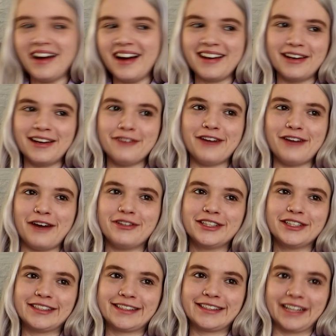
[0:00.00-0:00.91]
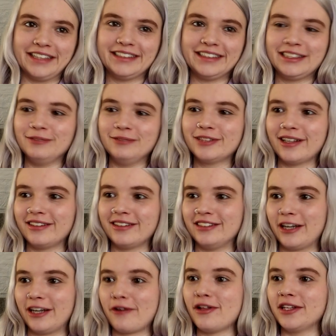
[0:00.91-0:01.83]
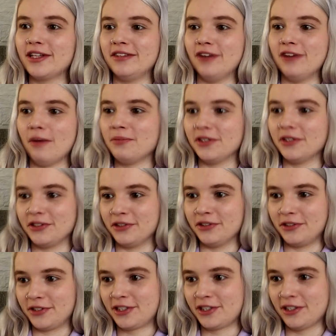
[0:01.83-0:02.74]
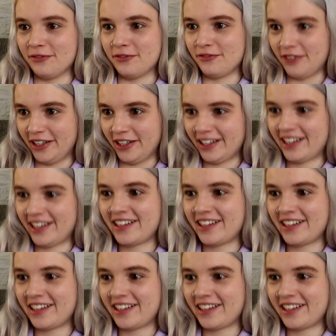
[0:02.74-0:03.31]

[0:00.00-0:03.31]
I love how it just kind of seems like Daryl adopted her or something.